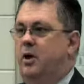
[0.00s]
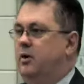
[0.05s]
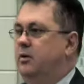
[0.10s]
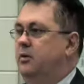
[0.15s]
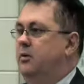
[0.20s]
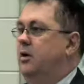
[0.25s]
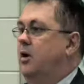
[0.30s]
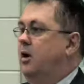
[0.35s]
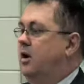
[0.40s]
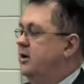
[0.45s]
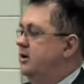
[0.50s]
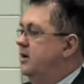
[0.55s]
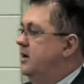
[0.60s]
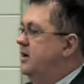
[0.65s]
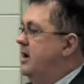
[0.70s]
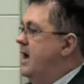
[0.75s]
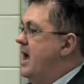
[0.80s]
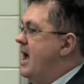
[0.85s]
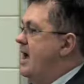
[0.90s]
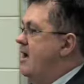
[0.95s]
I, I,
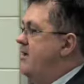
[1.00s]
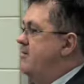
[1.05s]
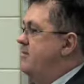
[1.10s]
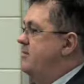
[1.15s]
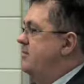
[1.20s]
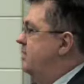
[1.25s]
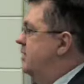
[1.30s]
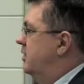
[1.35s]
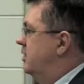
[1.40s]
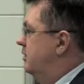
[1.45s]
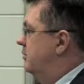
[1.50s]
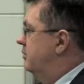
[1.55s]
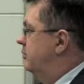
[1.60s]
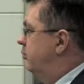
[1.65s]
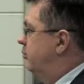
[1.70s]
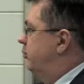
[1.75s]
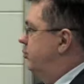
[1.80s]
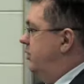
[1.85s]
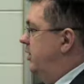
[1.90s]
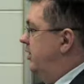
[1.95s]
don't have the
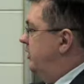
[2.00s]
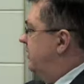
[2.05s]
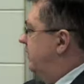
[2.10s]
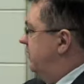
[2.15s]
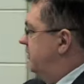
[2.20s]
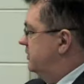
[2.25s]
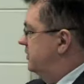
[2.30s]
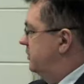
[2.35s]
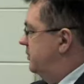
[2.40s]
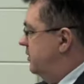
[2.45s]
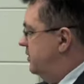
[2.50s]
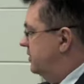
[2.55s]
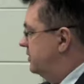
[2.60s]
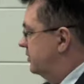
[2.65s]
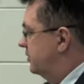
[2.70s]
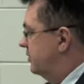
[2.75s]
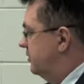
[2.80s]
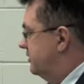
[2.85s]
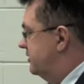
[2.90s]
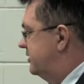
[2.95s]
breadth of
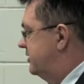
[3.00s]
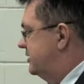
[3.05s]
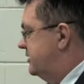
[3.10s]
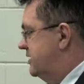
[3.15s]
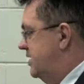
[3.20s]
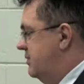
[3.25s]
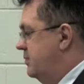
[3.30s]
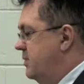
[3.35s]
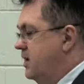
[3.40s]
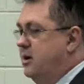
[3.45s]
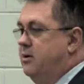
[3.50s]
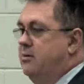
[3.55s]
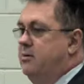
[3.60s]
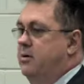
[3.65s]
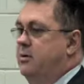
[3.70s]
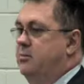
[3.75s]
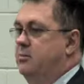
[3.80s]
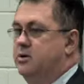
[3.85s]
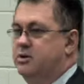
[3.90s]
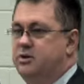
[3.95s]
experience across the team
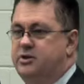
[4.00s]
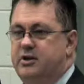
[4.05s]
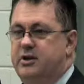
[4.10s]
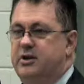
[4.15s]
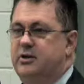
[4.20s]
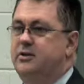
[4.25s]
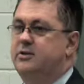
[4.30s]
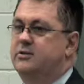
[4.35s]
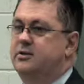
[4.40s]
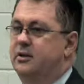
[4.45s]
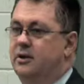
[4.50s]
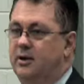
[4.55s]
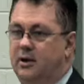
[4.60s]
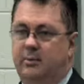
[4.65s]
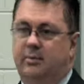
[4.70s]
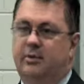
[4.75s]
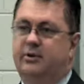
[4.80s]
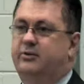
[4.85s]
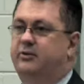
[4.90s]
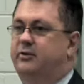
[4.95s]
here in machines and
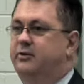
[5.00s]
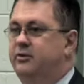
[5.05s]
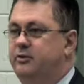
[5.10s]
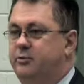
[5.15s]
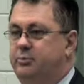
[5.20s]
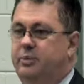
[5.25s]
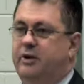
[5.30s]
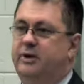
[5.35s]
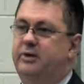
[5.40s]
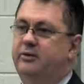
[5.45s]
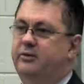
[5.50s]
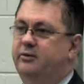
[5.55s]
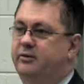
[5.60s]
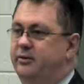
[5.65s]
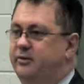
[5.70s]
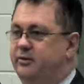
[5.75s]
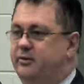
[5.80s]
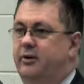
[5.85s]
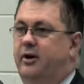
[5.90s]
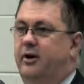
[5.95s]
limits and
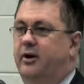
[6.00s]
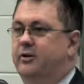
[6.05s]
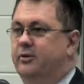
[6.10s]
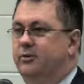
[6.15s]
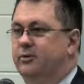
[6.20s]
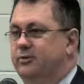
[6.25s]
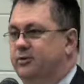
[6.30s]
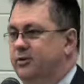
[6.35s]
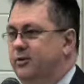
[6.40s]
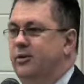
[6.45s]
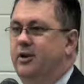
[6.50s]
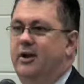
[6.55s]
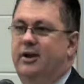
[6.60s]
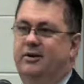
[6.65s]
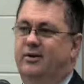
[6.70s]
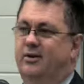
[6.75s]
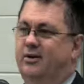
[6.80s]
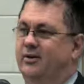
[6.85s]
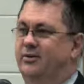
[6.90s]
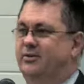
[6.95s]
spins and cycles and all
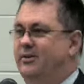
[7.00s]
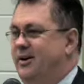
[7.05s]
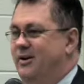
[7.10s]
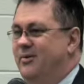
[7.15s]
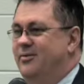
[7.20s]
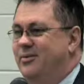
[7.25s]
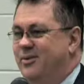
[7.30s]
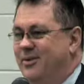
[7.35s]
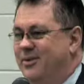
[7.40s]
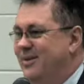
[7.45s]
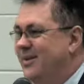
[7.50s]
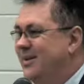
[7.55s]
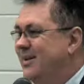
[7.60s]
that kind of stuff.